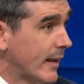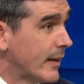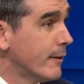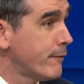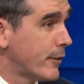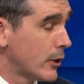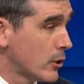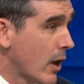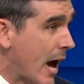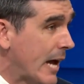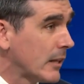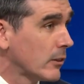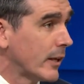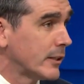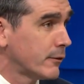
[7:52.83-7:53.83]
And if they're
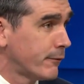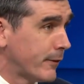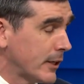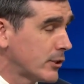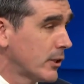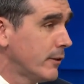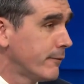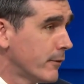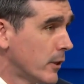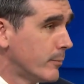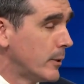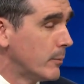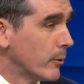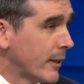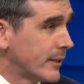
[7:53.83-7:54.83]
not, let's fix it for the
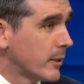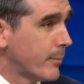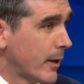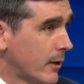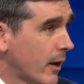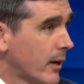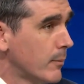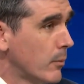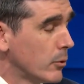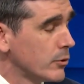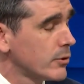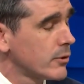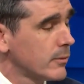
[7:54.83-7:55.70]
people that depend on it most.